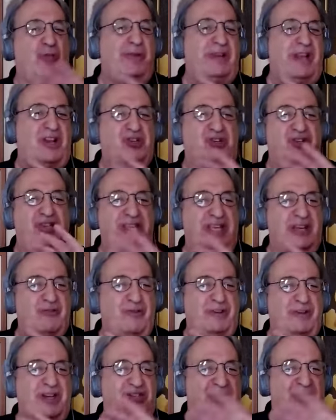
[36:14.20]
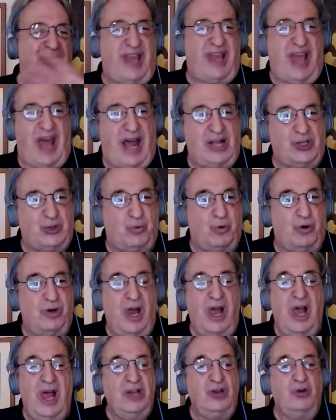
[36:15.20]
engineering is a catchword.
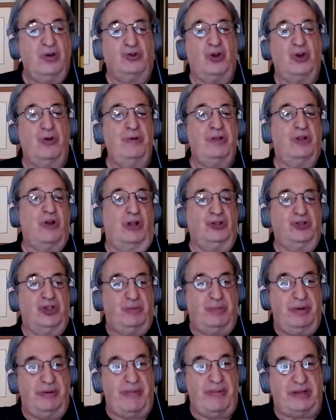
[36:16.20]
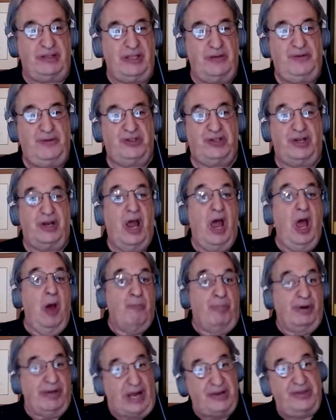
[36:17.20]
German culture has been magnificent,
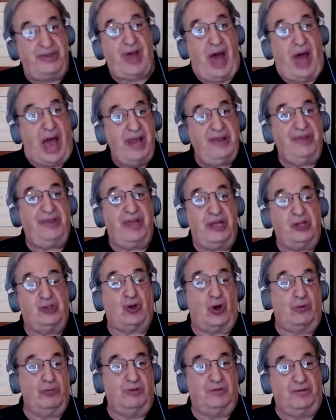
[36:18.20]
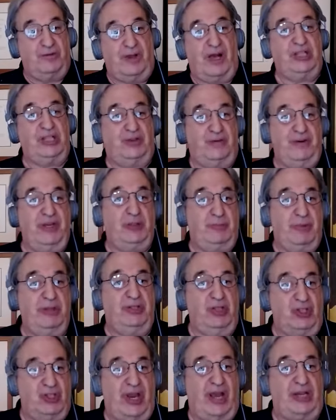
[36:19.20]
but I think German philosophy has been
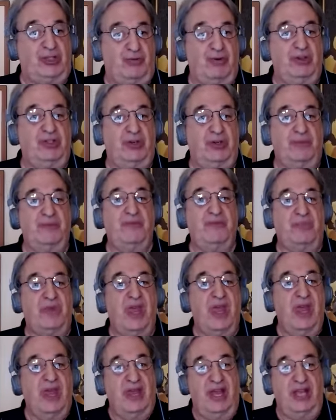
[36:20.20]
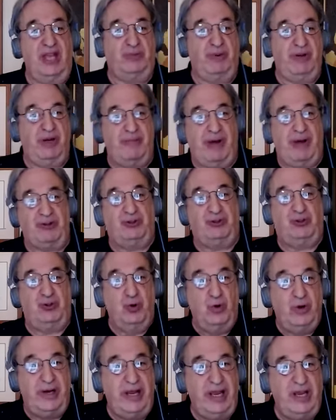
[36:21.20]
disastrous. It's been about
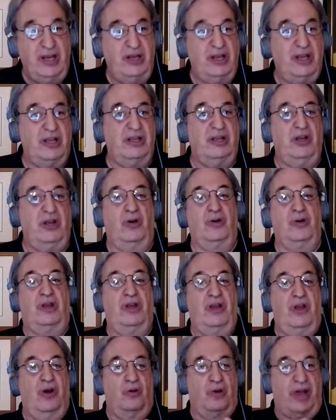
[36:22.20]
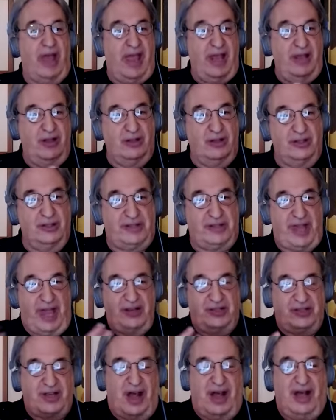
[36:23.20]
duty. Hegel
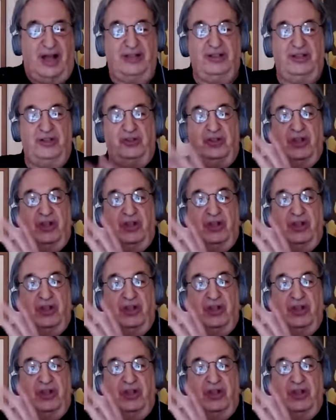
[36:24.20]
takes Kant,